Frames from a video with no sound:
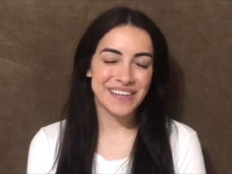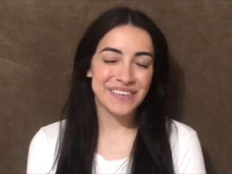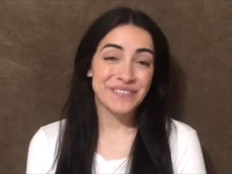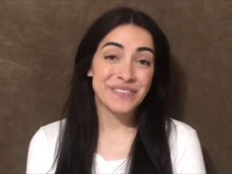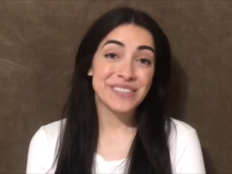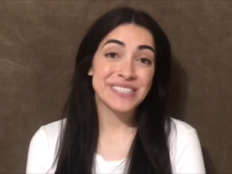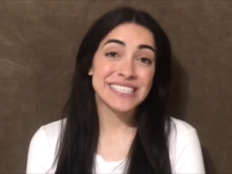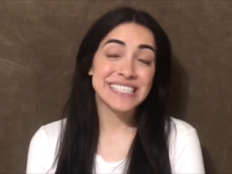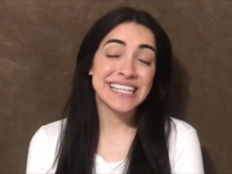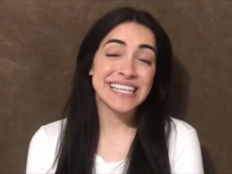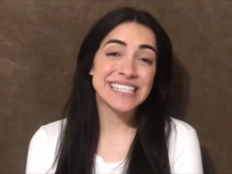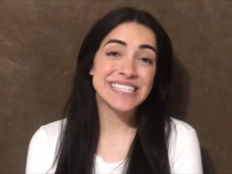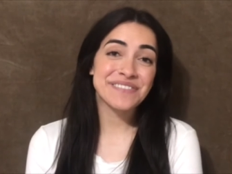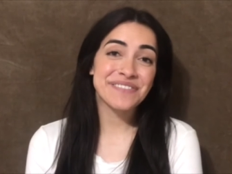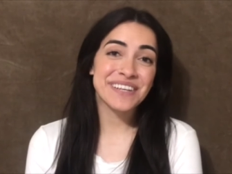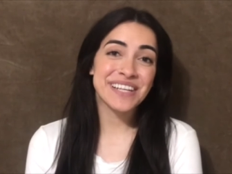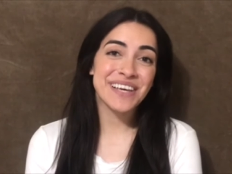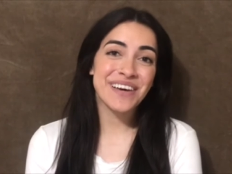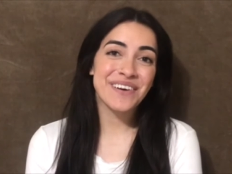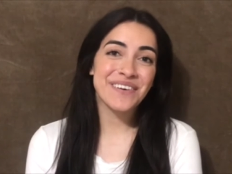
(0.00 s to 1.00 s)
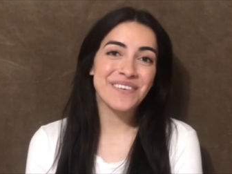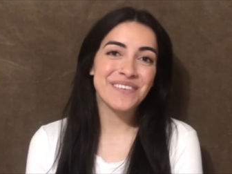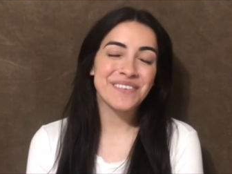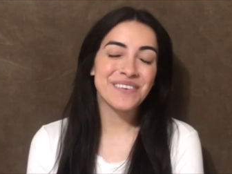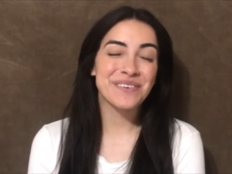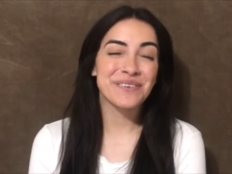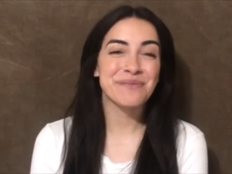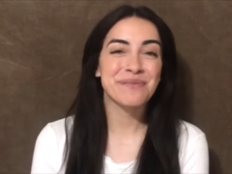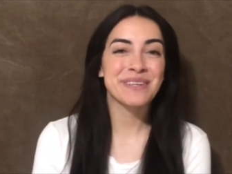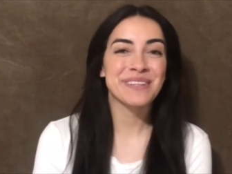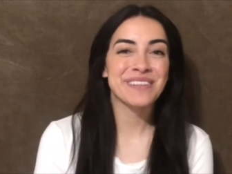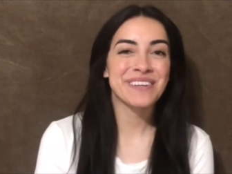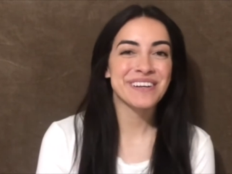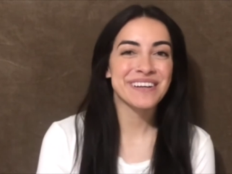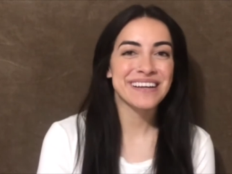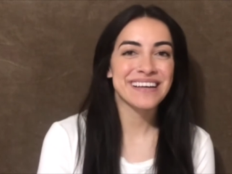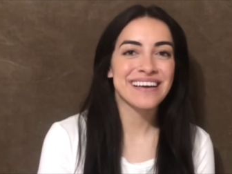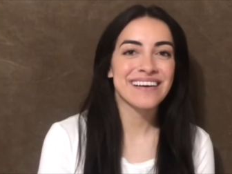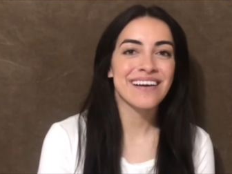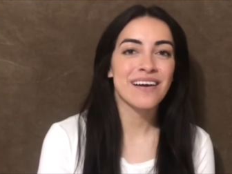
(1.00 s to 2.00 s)
For today's video, we will be
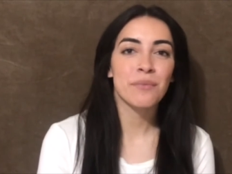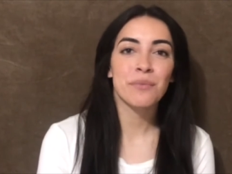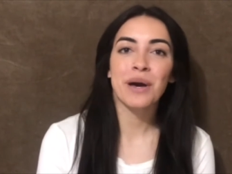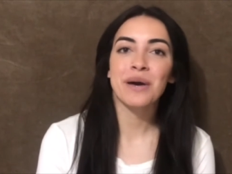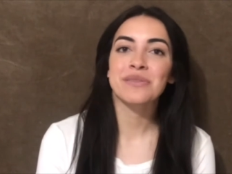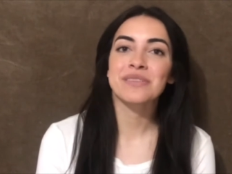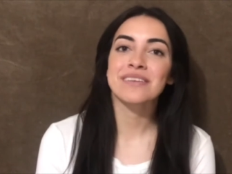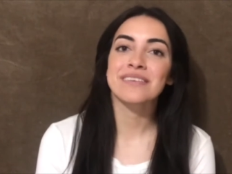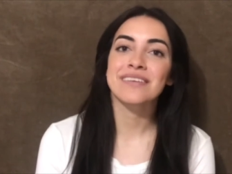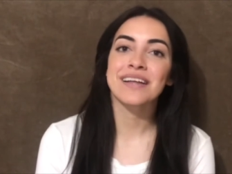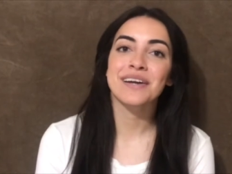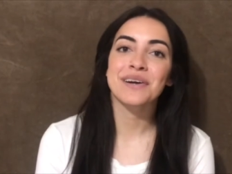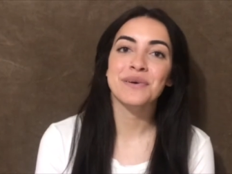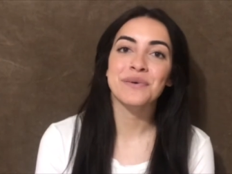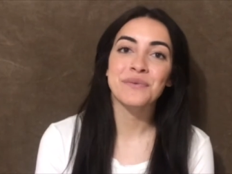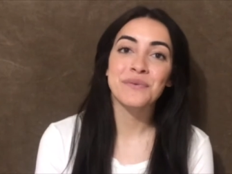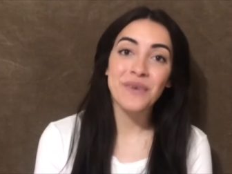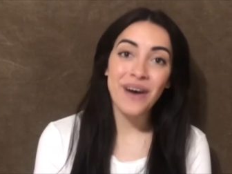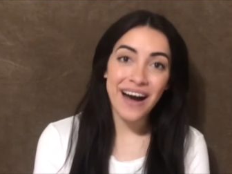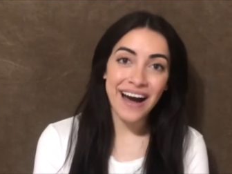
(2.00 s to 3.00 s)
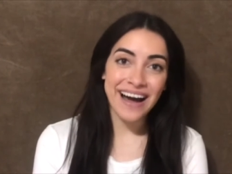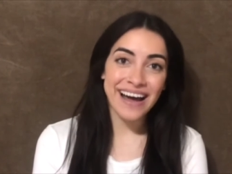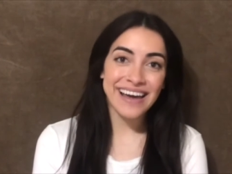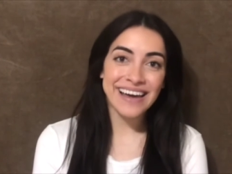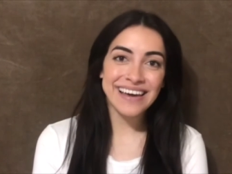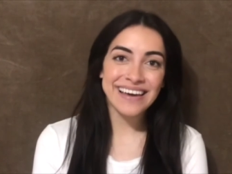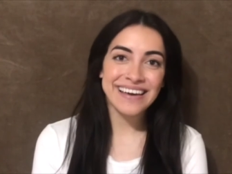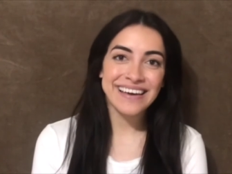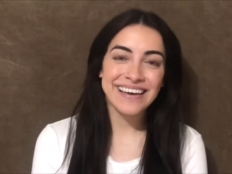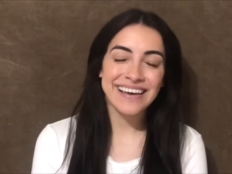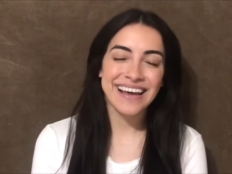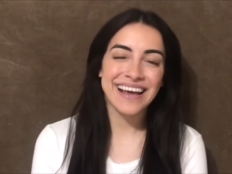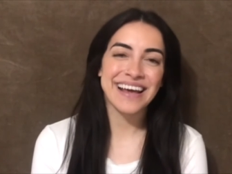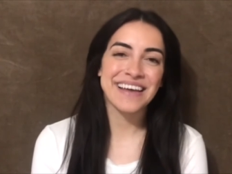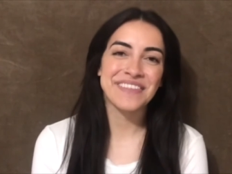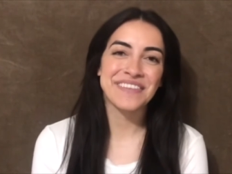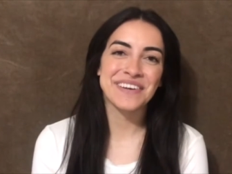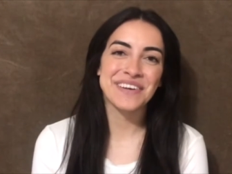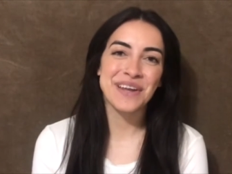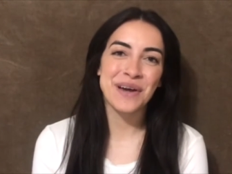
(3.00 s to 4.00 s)
learning about the letter Y
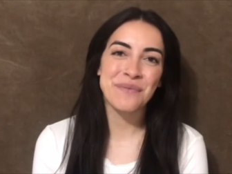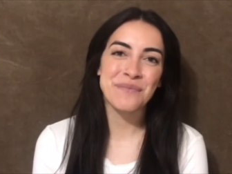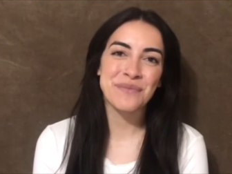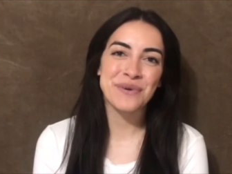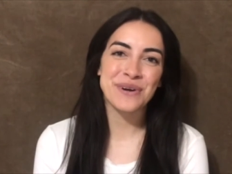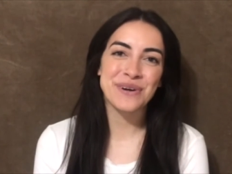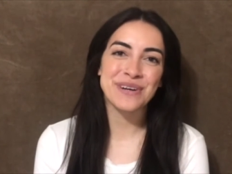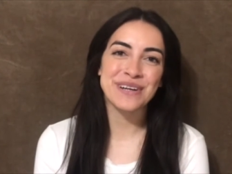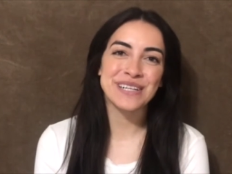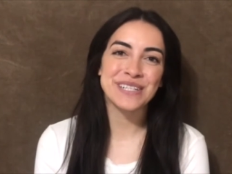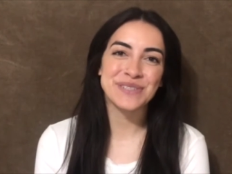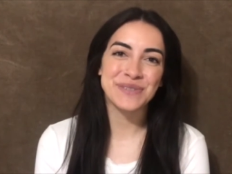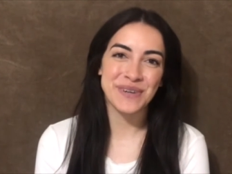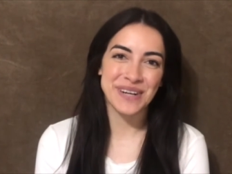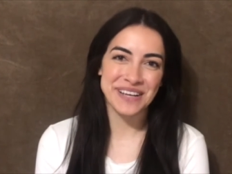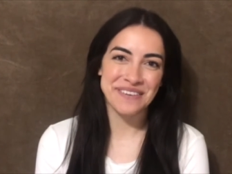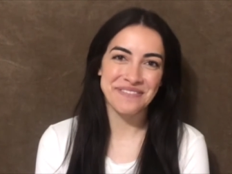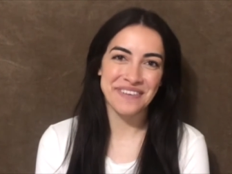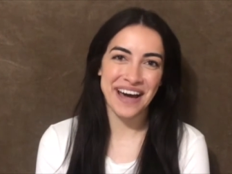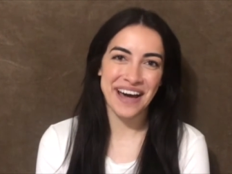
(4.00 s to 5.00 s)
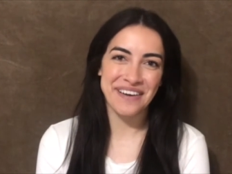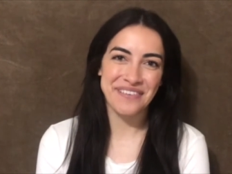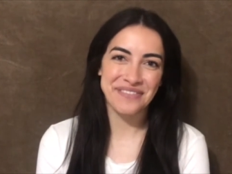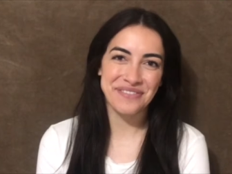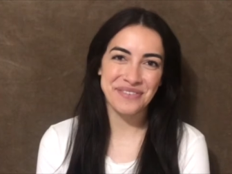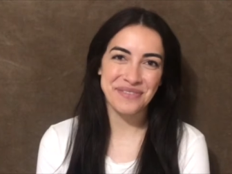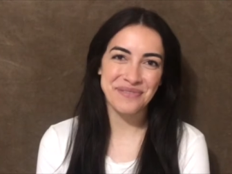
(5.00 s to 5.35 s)
and the number 25.